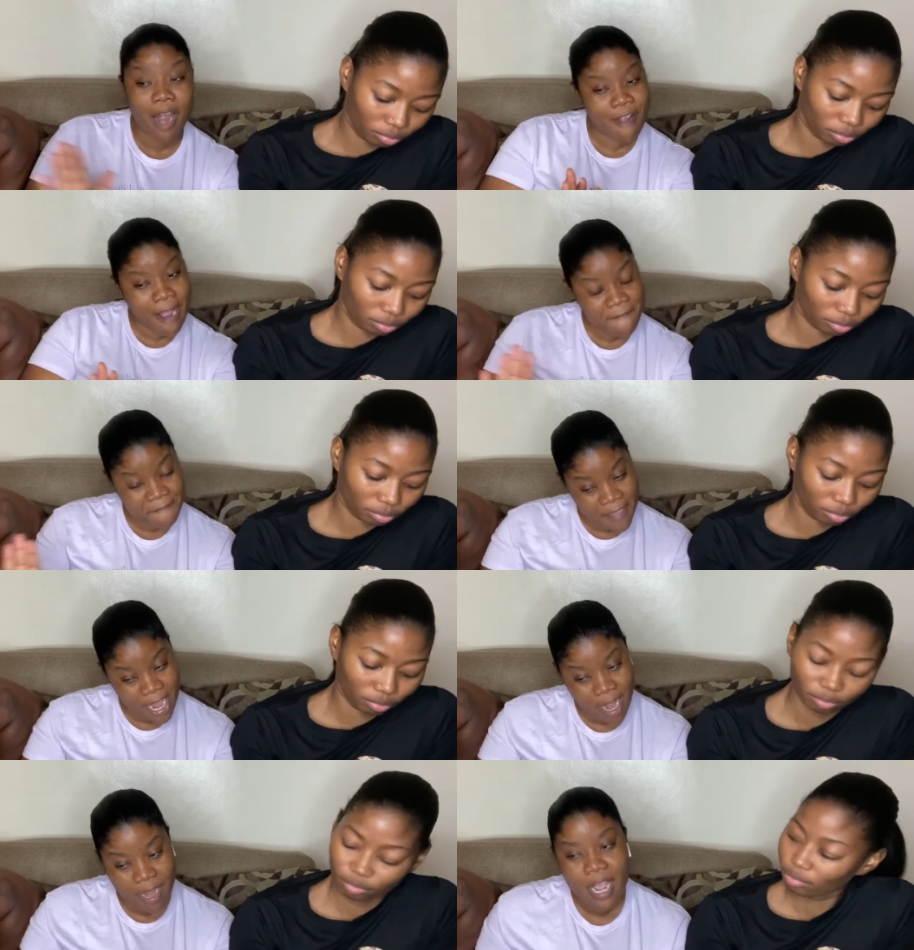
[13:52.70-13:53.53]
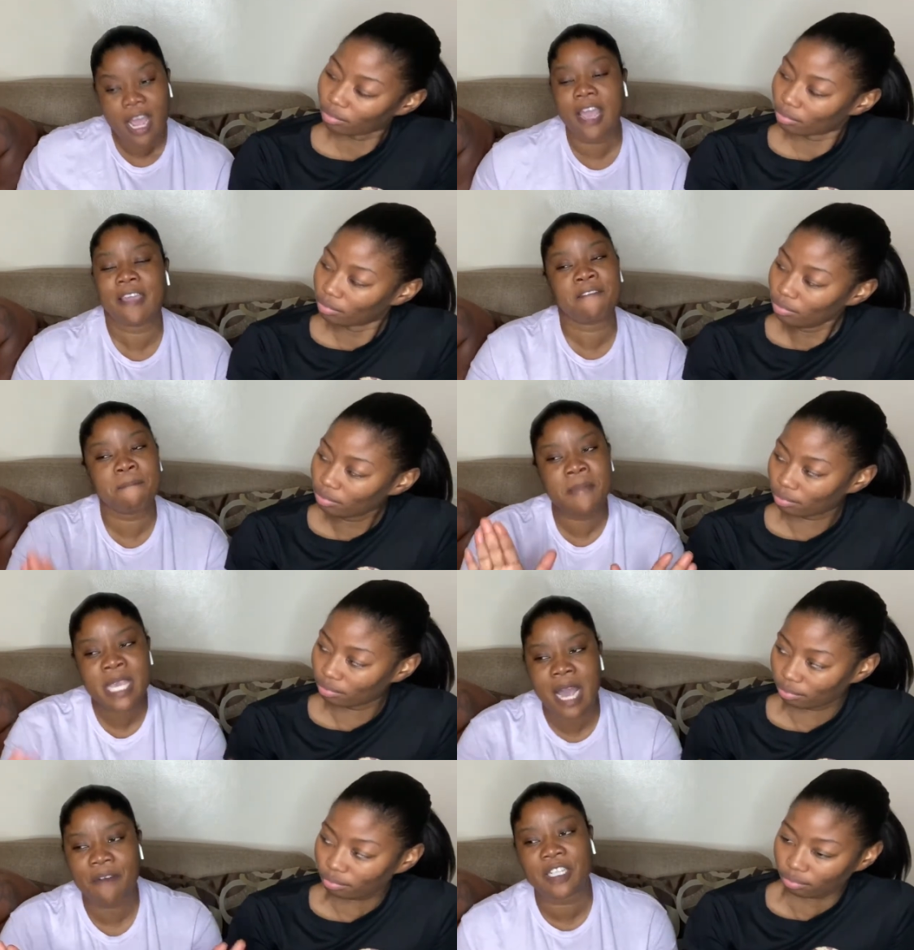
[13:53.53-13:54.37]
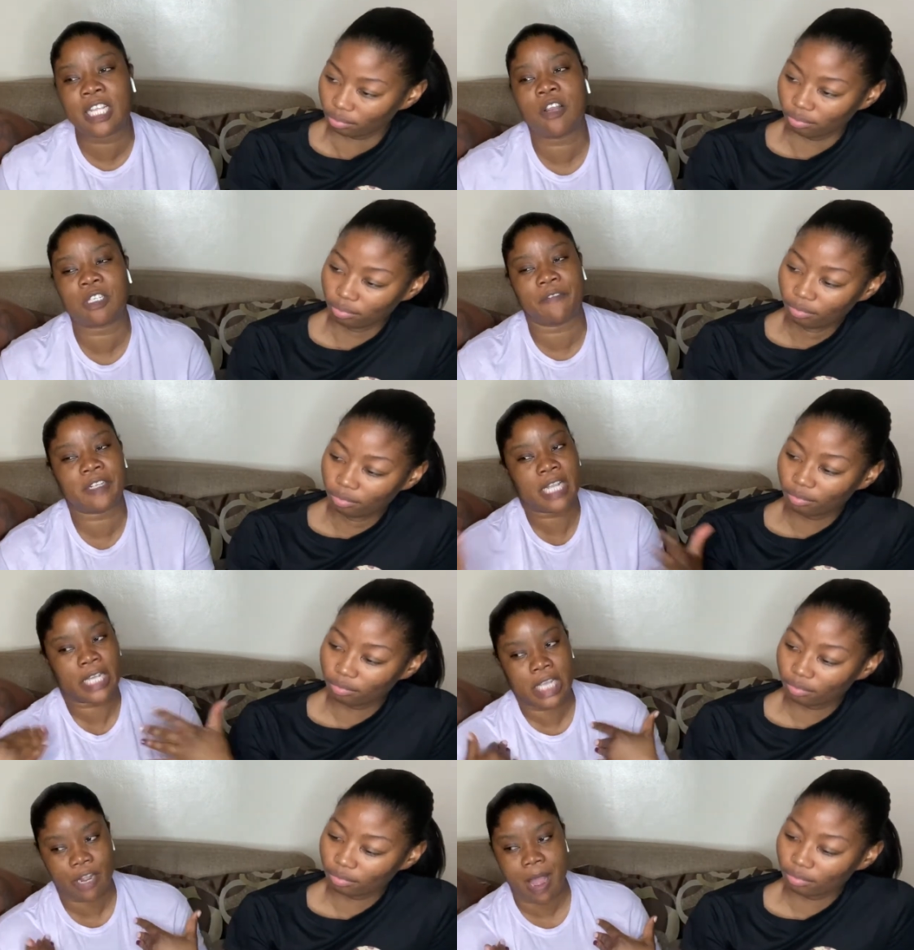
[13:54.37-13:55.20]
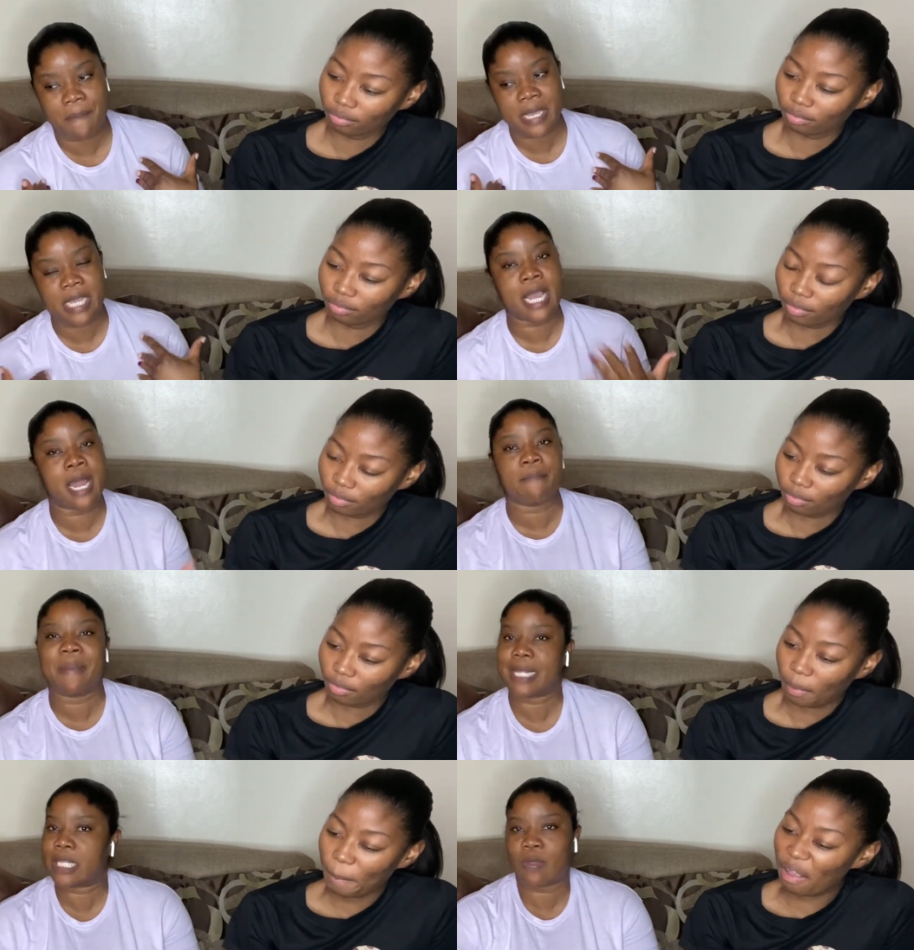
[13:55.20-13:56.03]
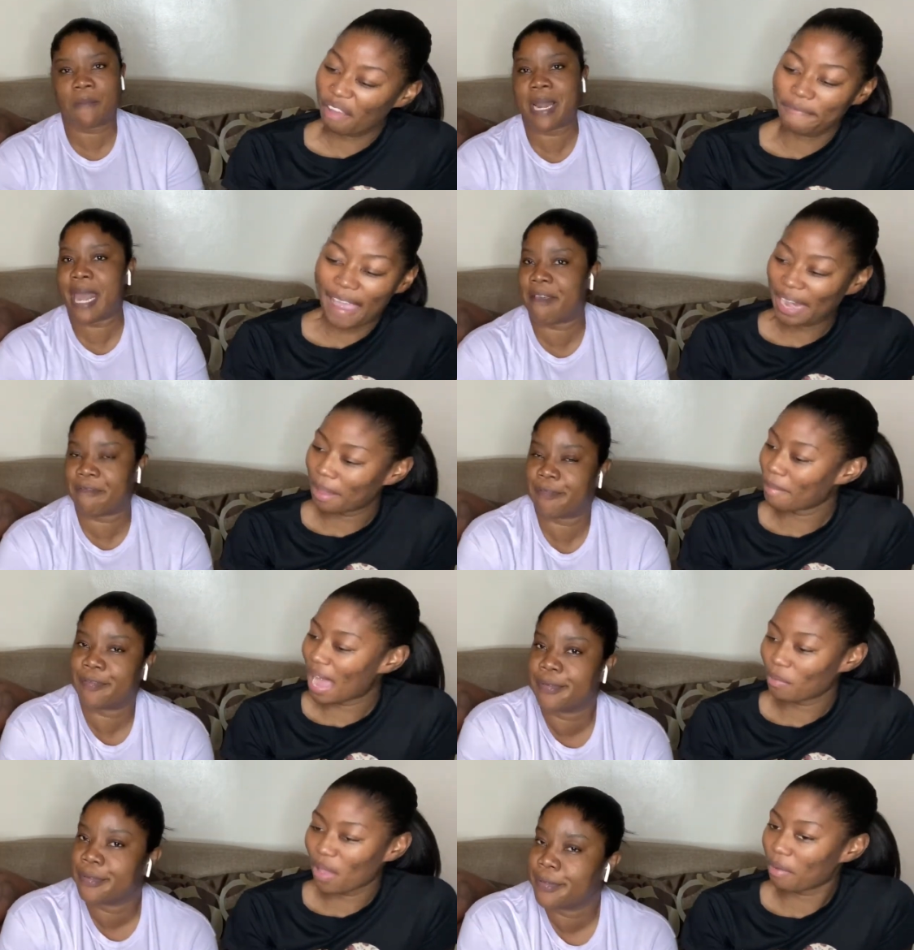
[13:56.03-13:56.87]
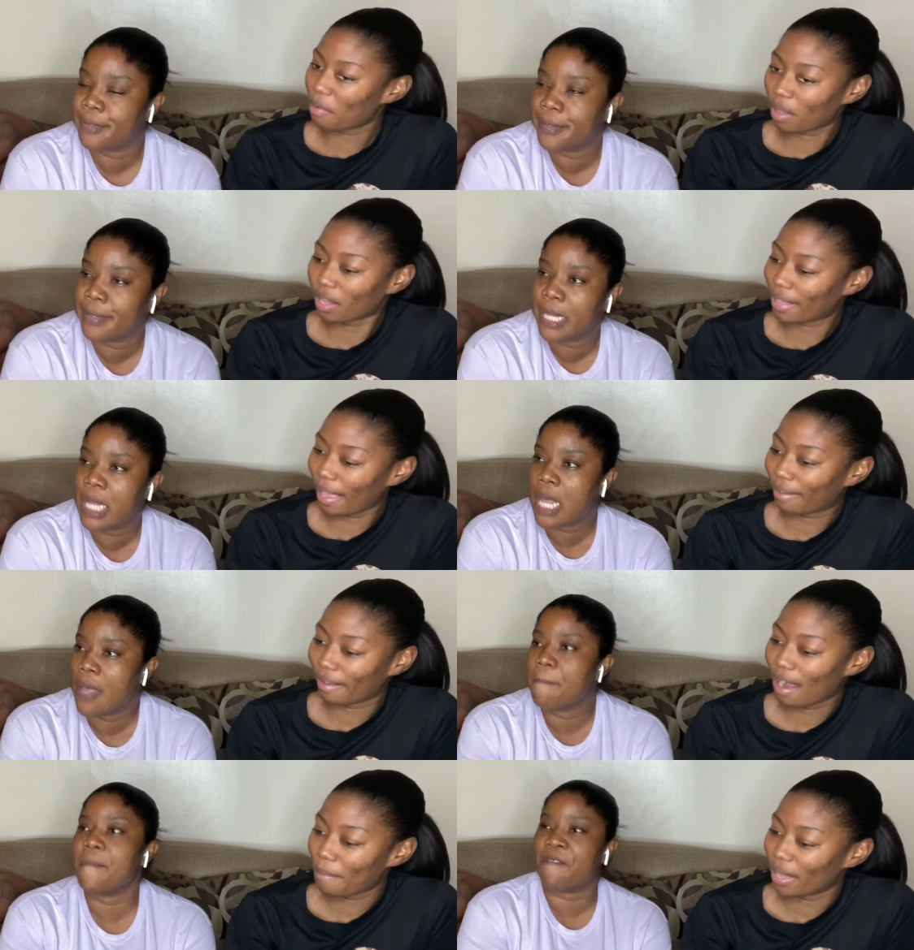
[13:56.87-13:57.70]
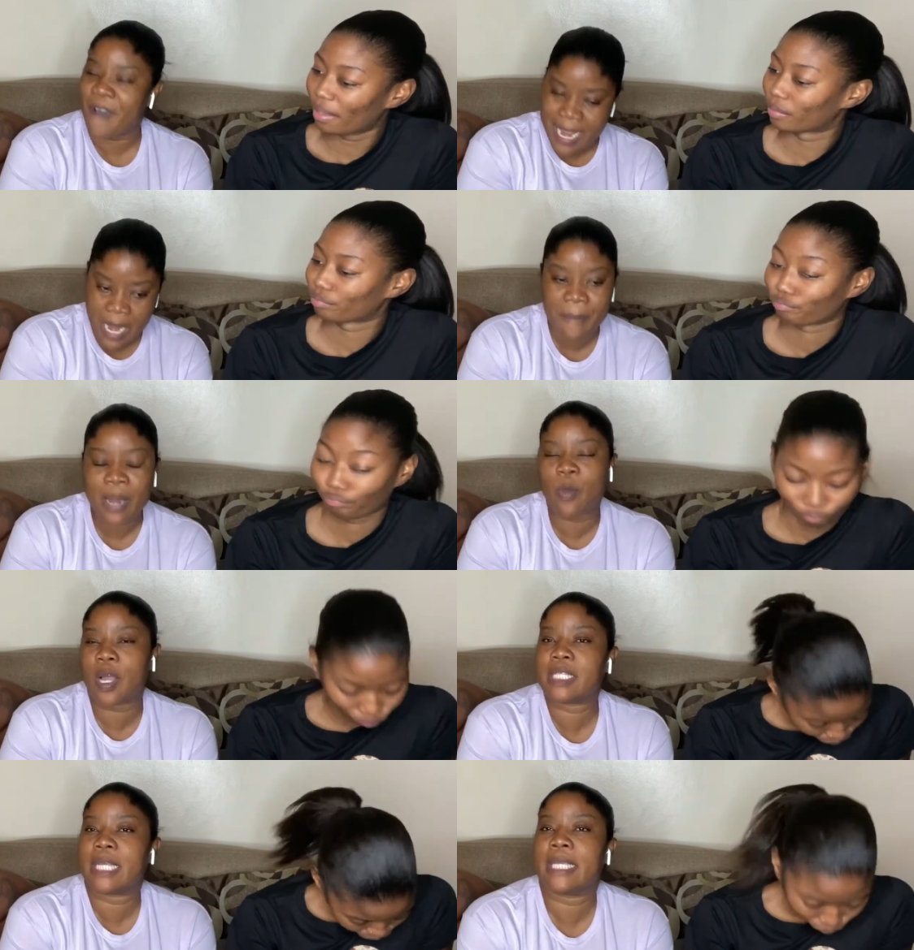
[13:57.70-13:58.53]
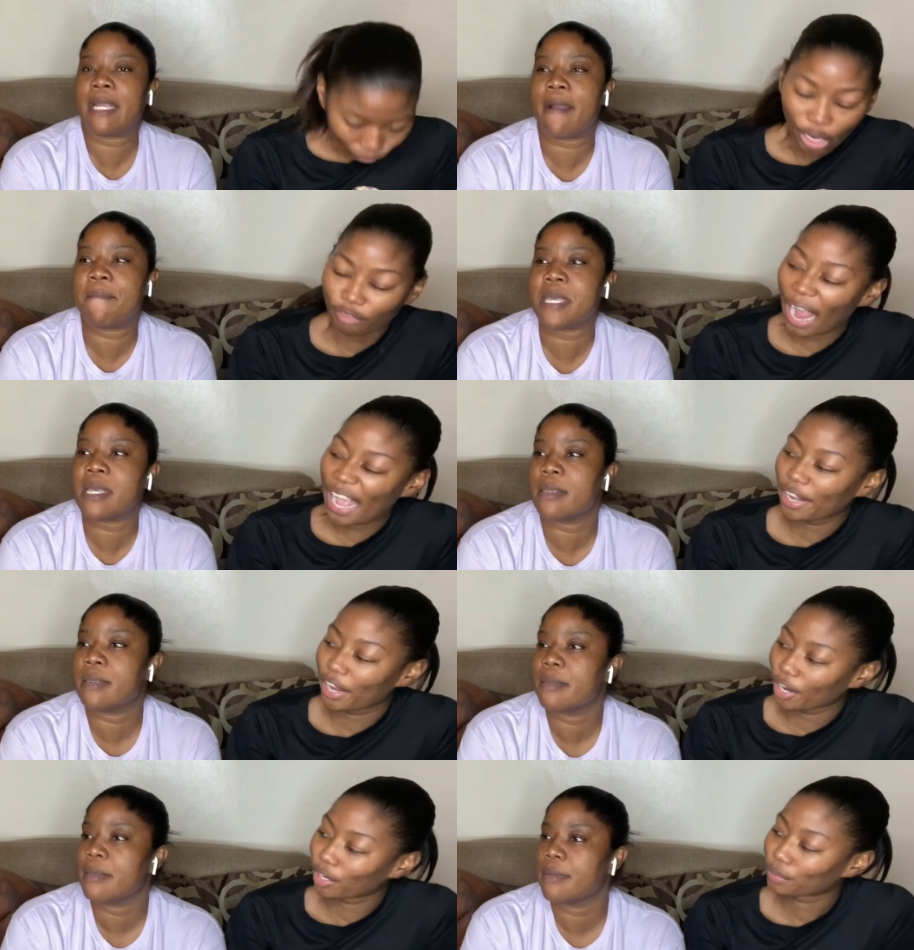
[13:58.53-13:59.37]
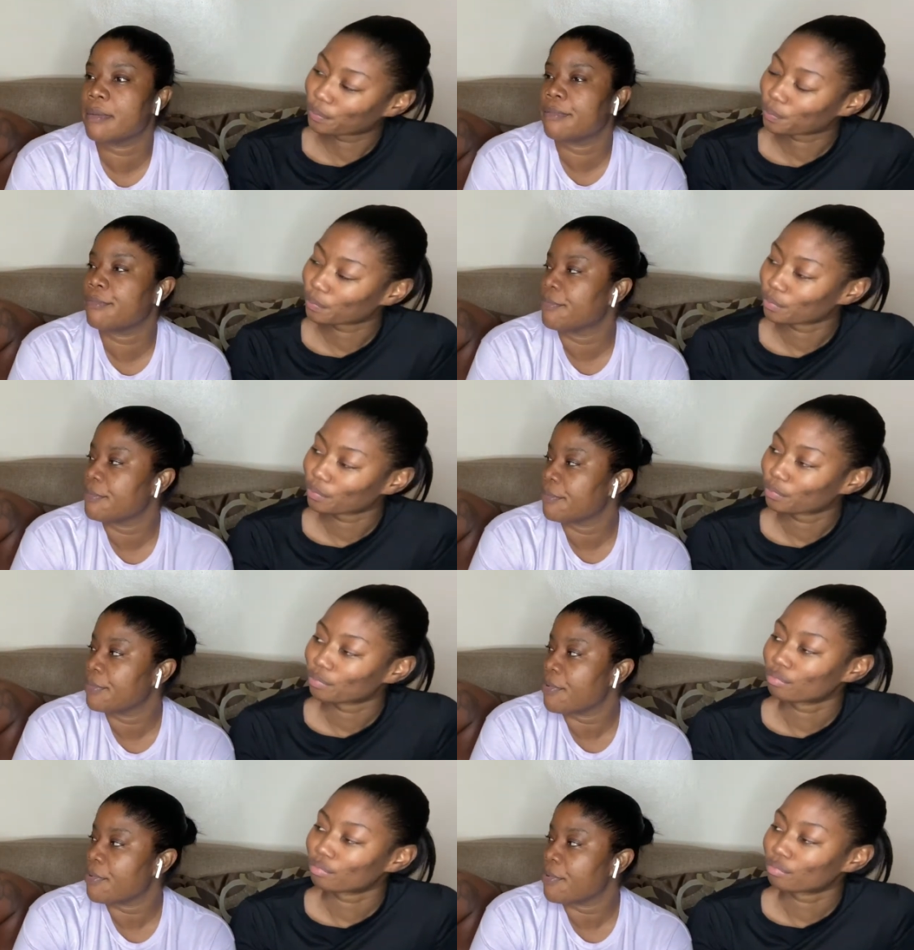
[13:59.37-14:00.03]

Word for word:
Speaker 1: right, fair if me have to tell you something, take care of me then. Might as well find a man where we're going to take care of me. Find a man where going to take care of me. Right there. Okay.